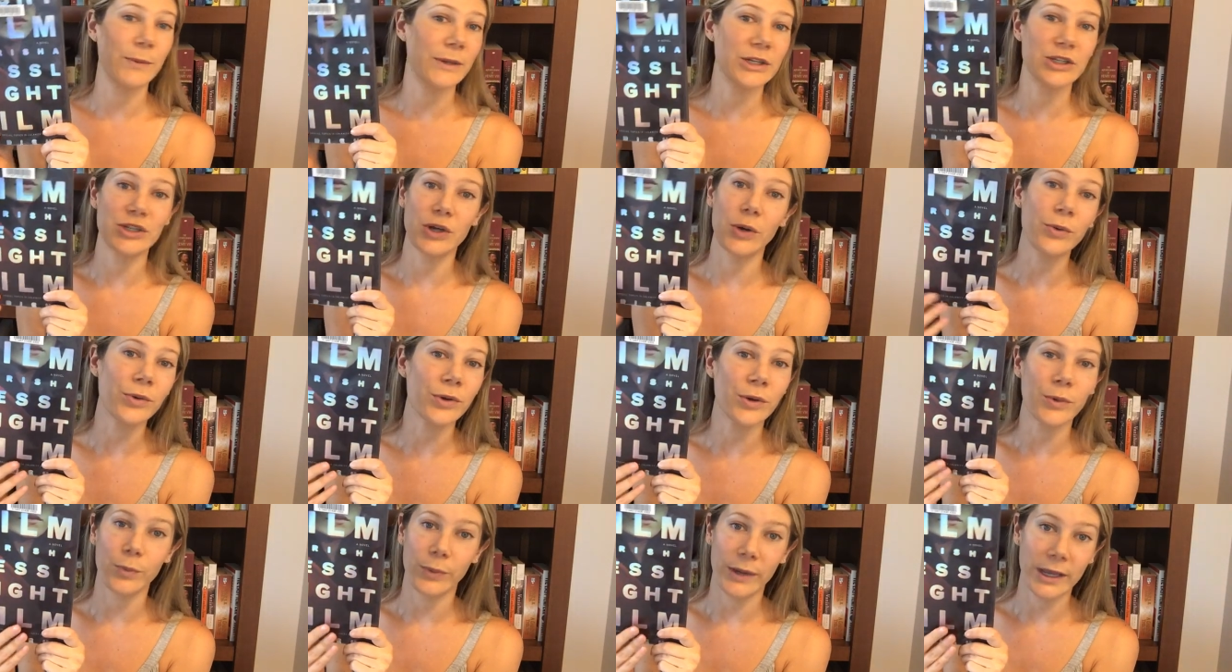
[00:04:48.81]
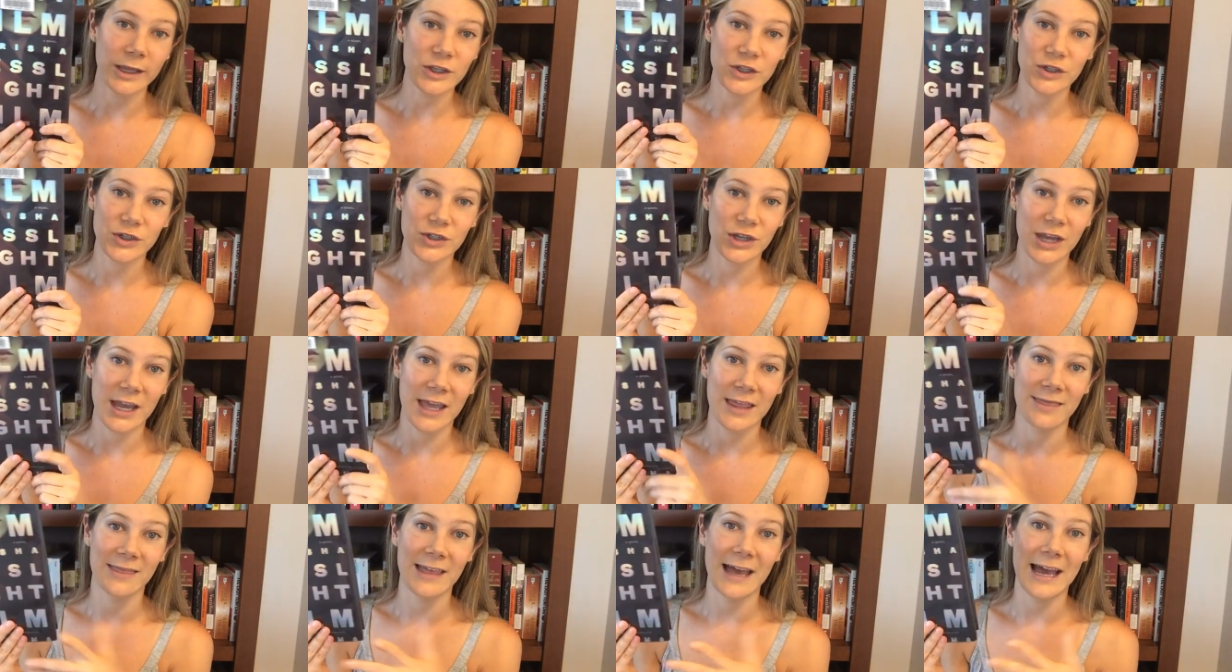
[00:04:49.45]
We don't know which,
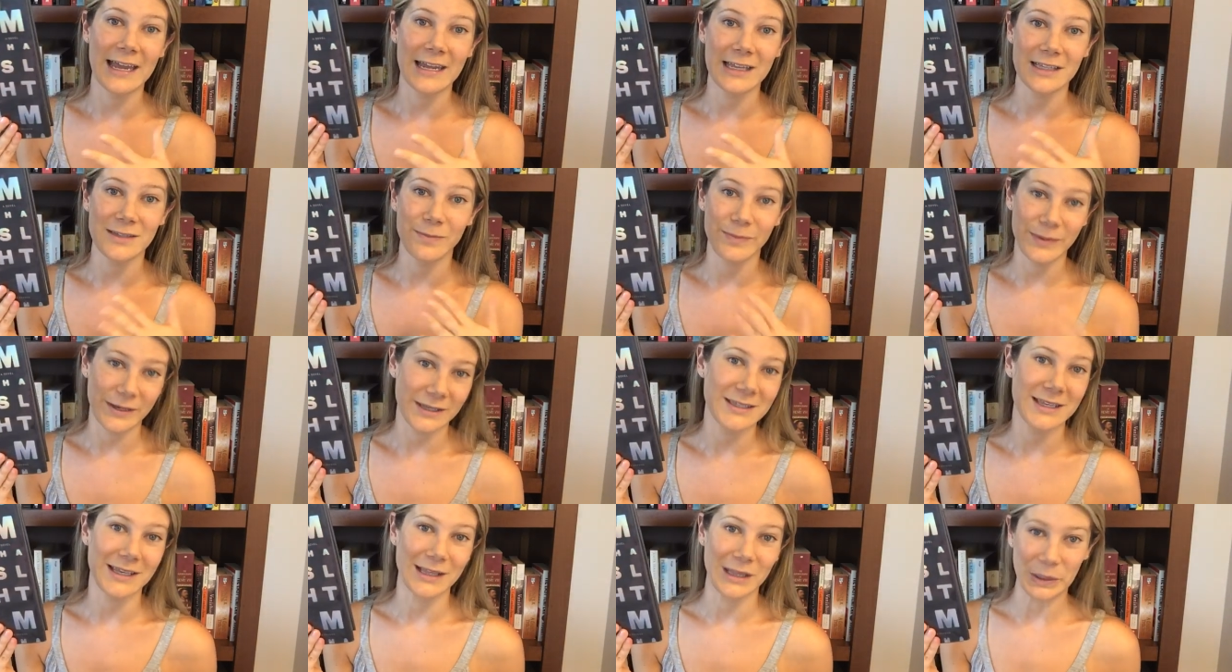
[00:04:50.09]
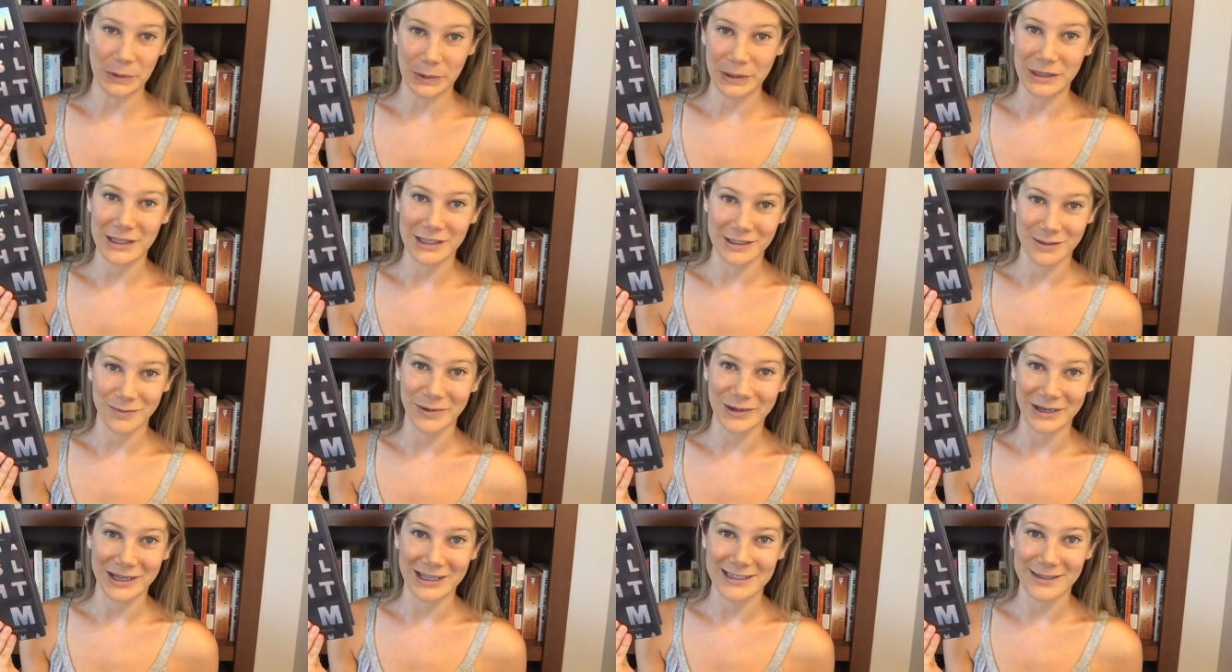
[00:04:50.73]
and that is basically what this
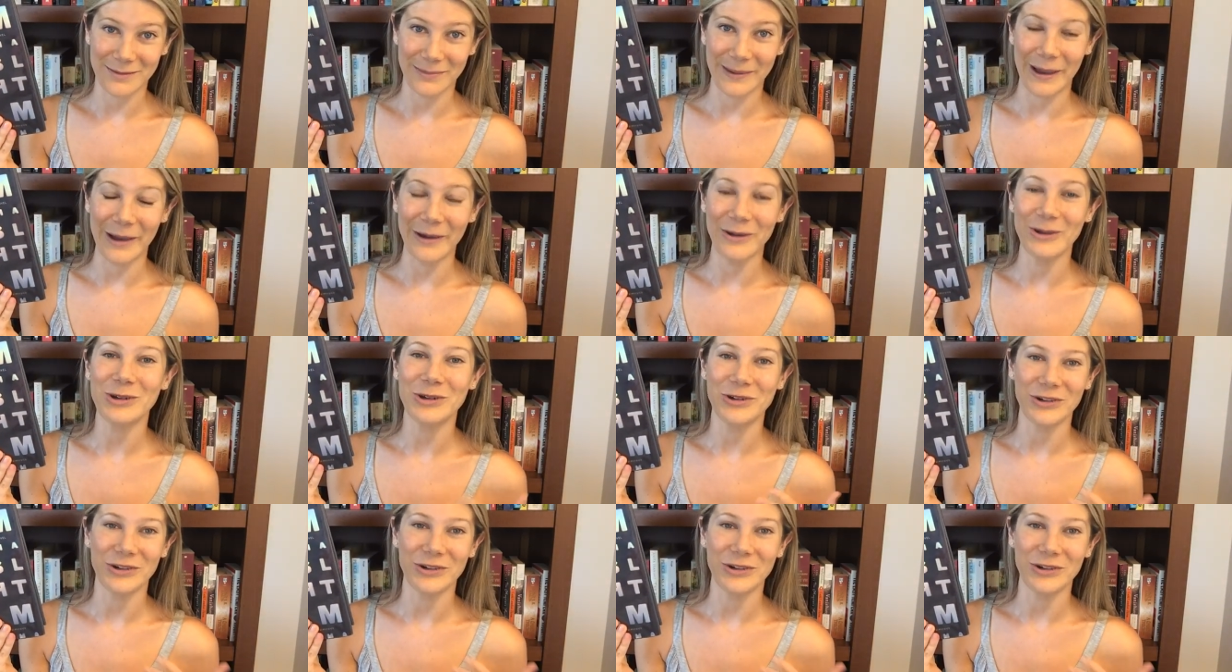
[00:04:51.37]
book is about,